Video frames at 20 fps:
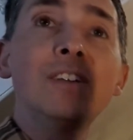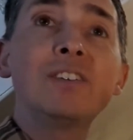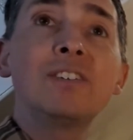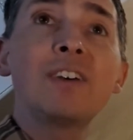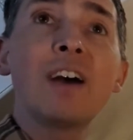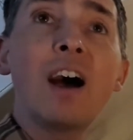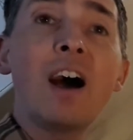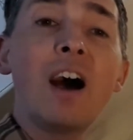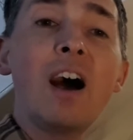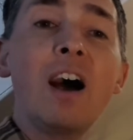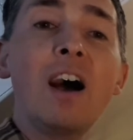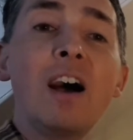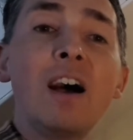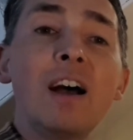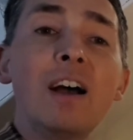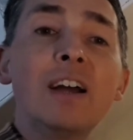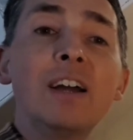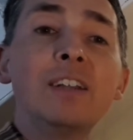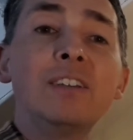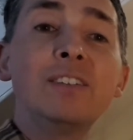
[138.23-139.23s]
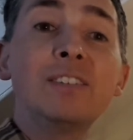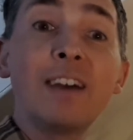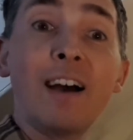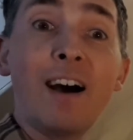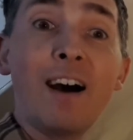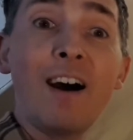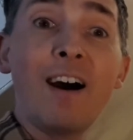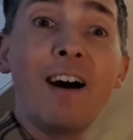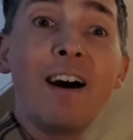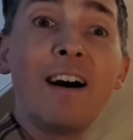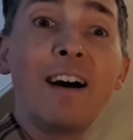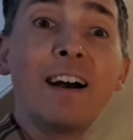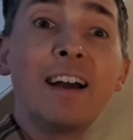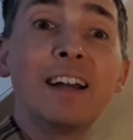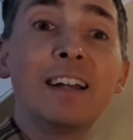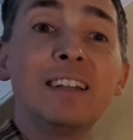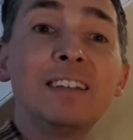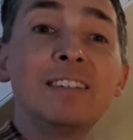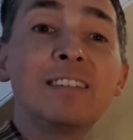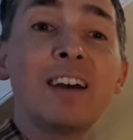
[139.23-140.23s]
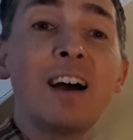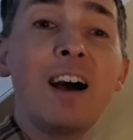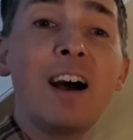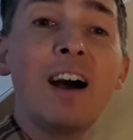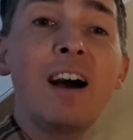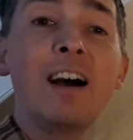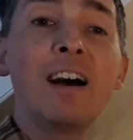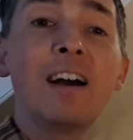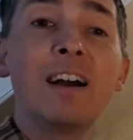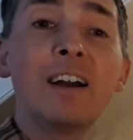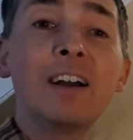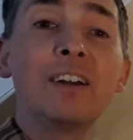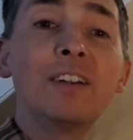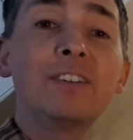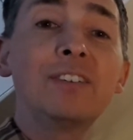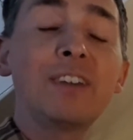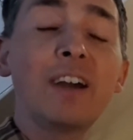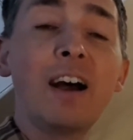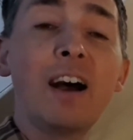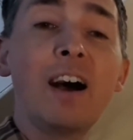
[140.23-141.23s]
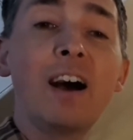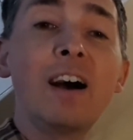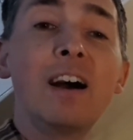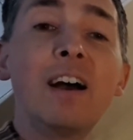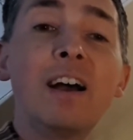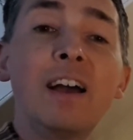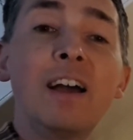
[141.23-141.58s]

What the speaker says: Ta, ta, ta, ta.